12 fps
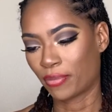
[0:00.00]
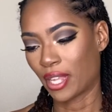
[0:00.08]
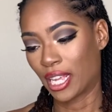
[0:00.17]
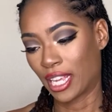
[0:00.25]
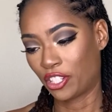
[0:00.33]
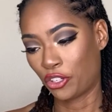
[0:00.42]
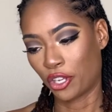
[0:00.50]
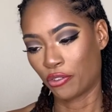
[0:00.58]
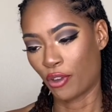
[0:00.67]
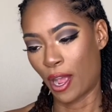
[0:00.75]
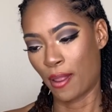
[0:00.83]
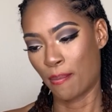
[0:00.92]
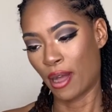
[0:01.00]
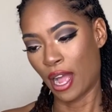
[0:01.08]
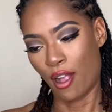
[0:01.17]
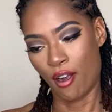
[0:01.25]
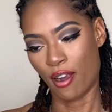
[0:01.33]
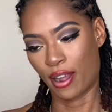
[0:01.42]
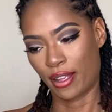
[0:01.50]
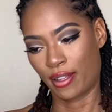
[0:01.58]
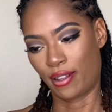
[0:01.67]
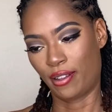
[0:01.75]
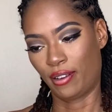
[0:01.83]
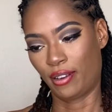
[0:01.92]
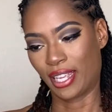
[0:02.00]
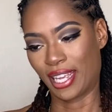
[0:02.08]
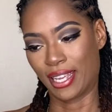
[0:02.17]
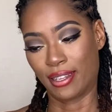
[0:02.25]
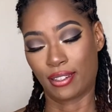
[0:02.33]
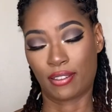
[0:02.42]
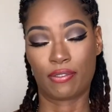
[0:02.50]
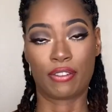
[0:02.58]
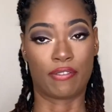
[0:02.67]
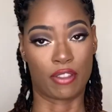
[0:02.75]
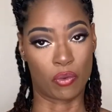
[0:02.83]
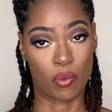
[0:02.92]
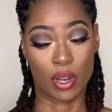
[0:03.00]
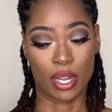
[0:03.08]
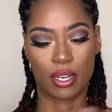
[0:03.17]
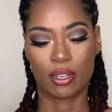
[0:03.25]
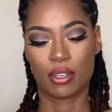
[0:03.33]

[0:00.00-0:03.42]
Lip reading: I guess you can find it by RLS51.